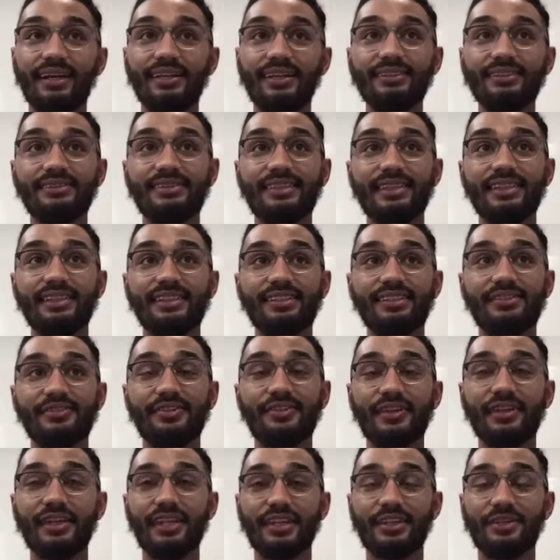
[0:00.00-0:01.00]
I just think it's a
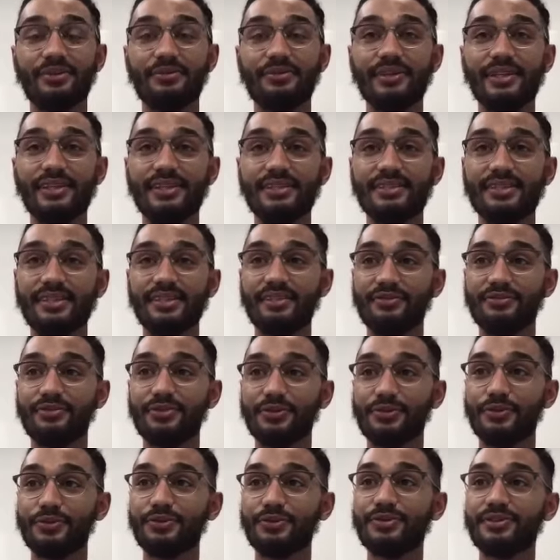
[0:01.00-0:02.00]
very like unique set of
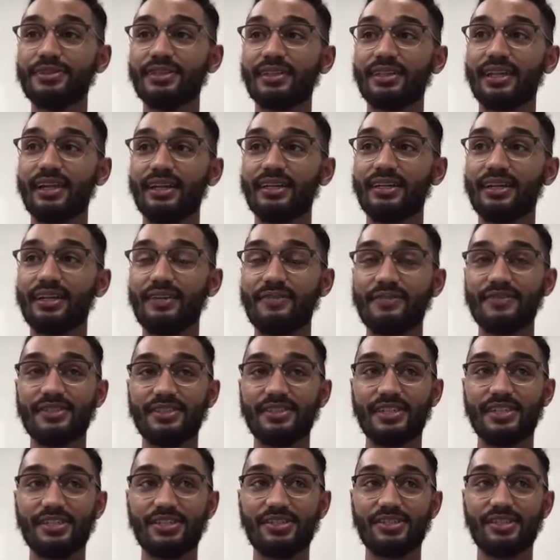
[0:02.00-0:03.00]
tools and like
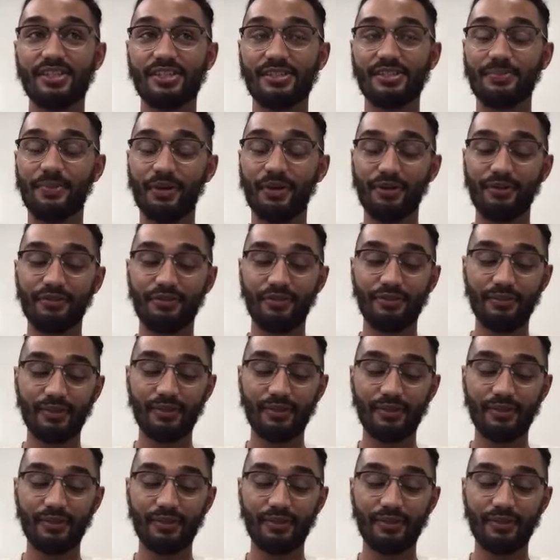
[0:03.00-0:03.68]
conversations that spark from